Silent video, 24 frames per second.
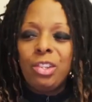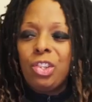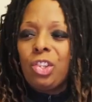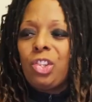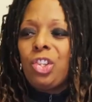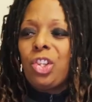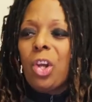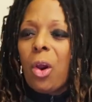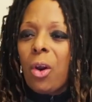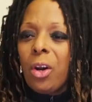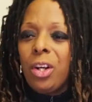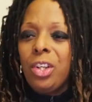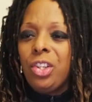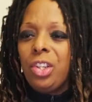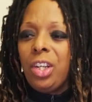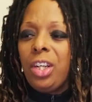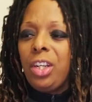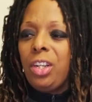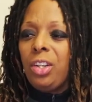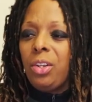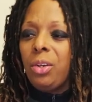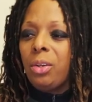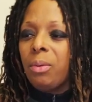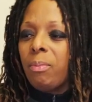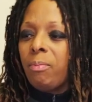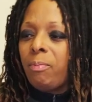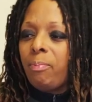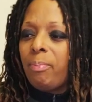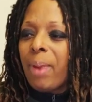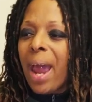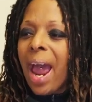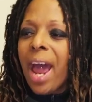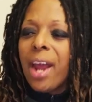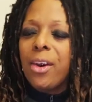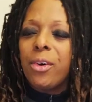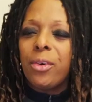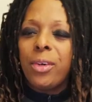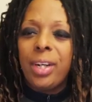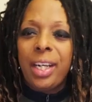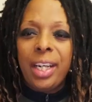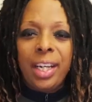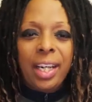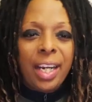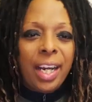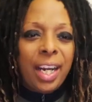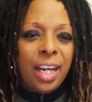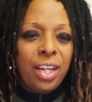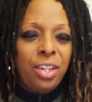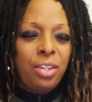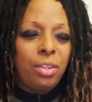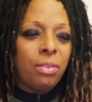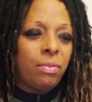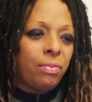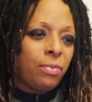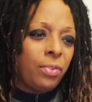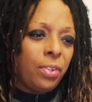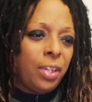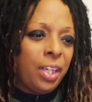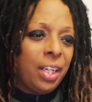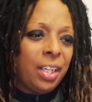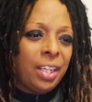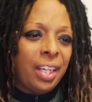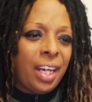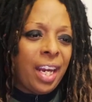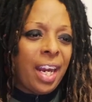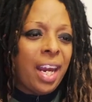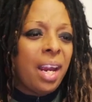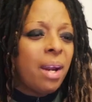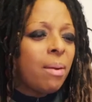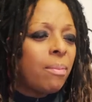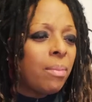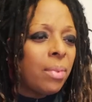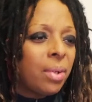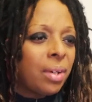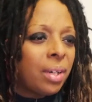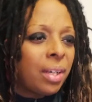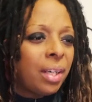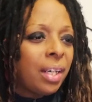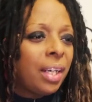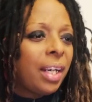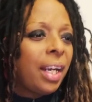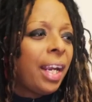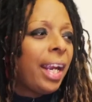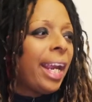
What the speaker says: charging your battery in your freaking camera.